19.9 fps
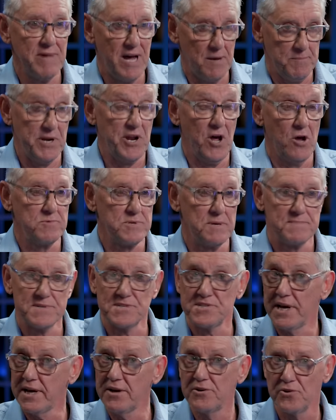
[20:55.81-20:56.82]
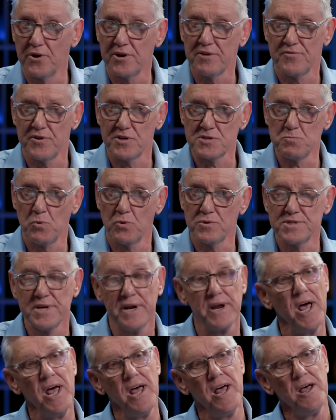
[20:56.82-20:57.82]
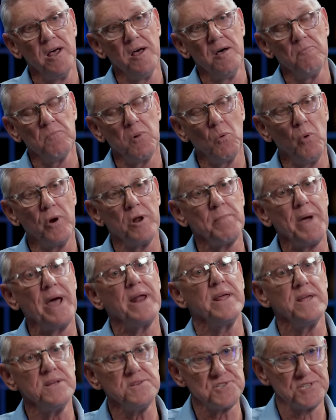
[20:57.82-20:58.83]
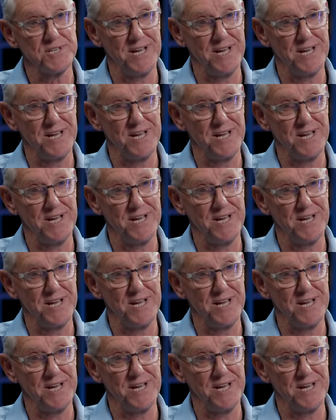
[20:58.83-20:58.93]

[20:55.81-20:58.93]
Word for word: Amenhotep Hotep II, not a firstborn son. But what about his